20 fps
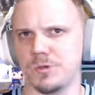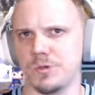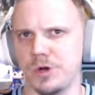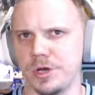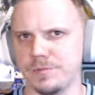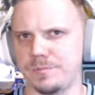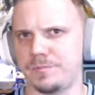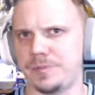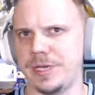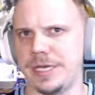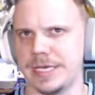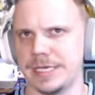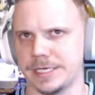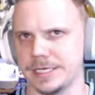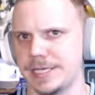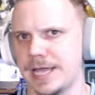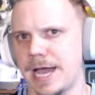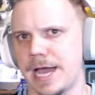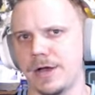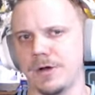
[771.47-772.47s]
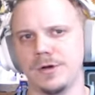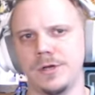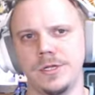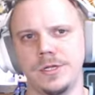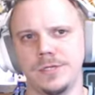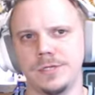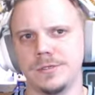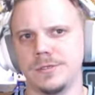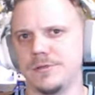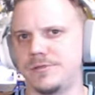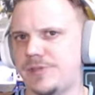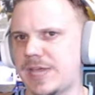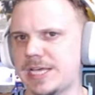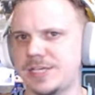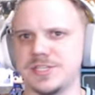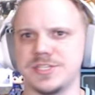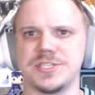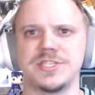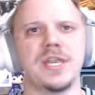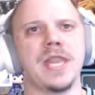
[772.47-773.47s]
one pick. Now, that
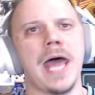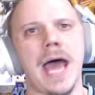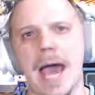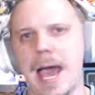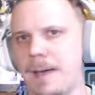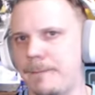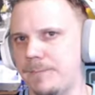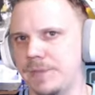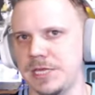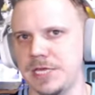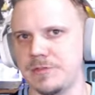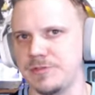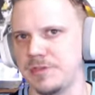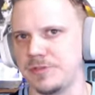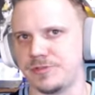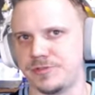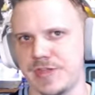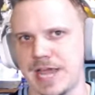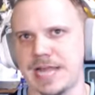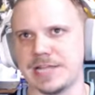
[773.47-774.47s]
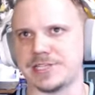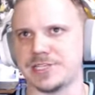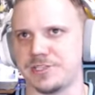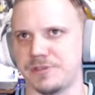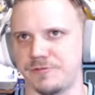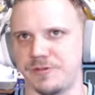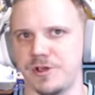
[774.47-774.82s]
does not mean that that's the